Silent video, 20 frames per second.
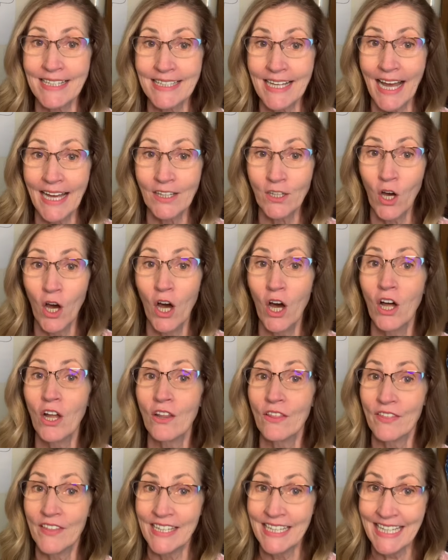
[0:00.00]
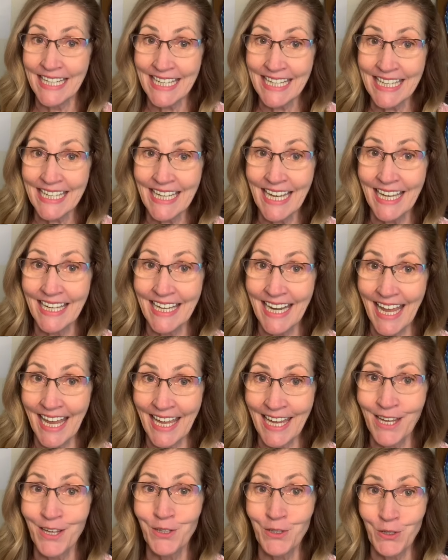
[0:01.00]
I call the knee,
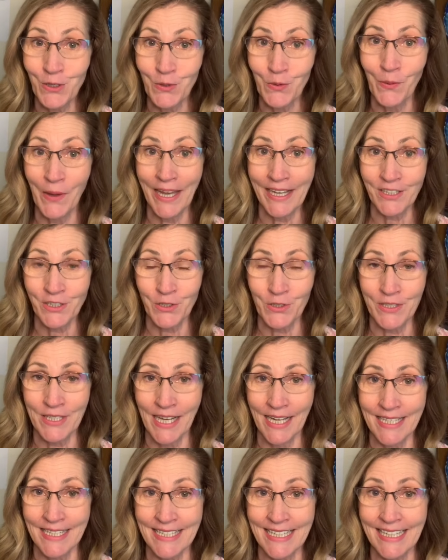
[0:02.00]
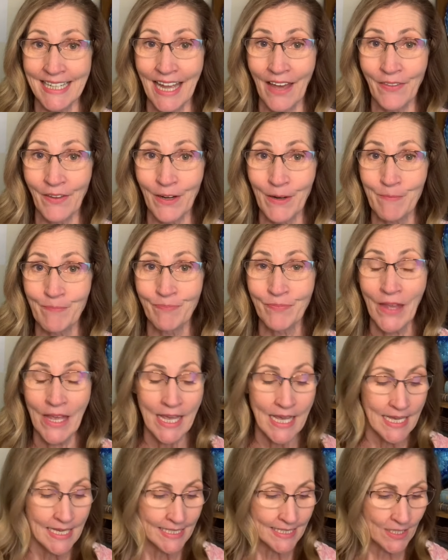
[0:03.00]
nay, new exercise together.
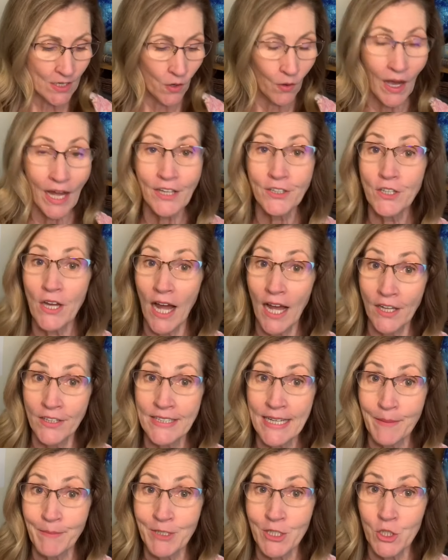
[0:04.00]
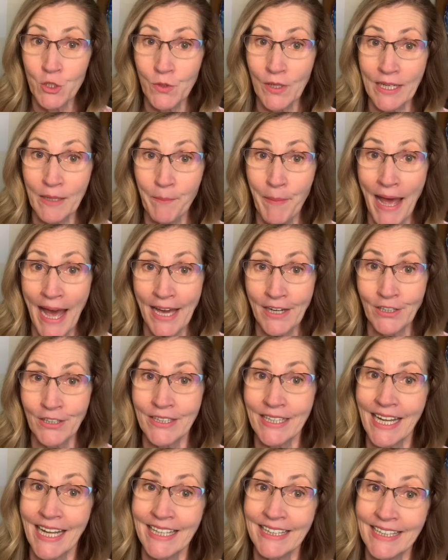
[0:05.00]
So I'll demonstrate a pattern,
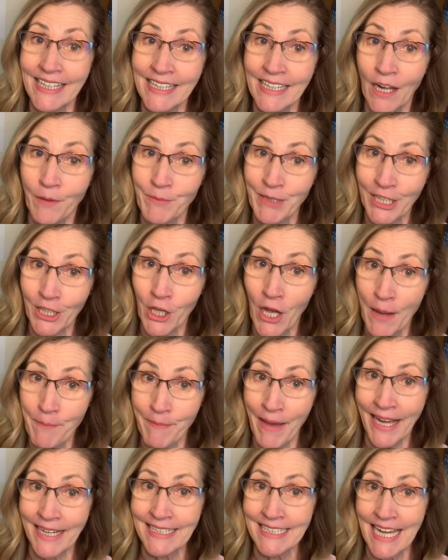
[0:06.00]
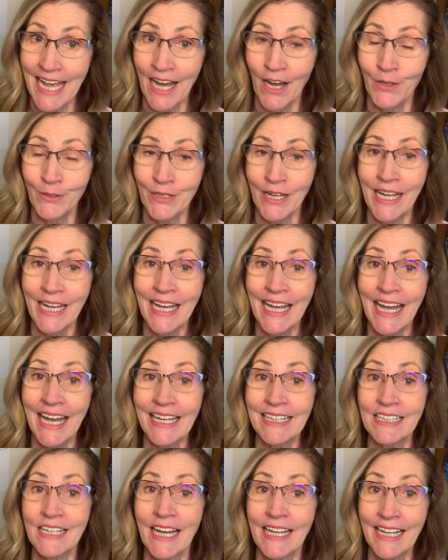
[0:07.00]
and then I'm going to come back down,
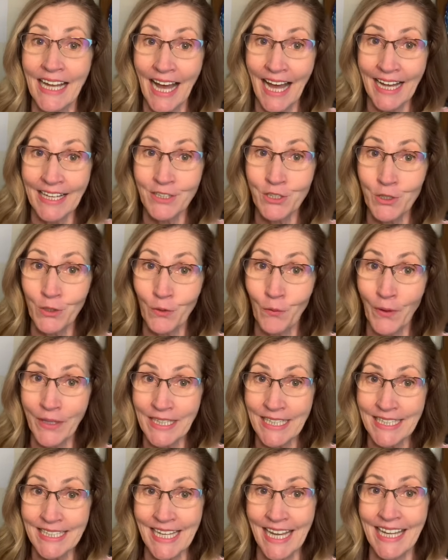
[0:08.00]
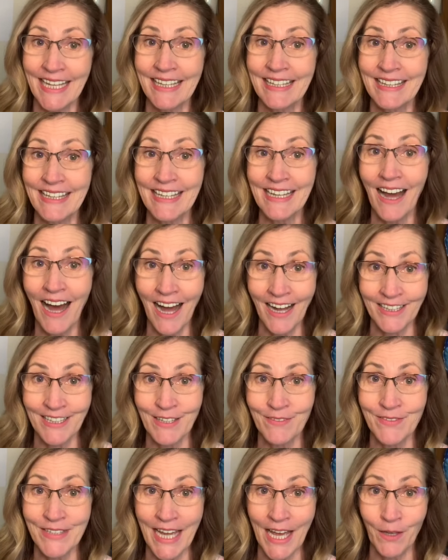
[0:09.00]
and guys, you're going to take the octave
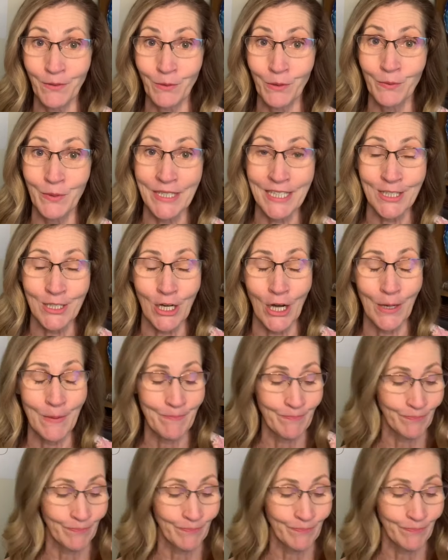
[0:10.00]
down when we start.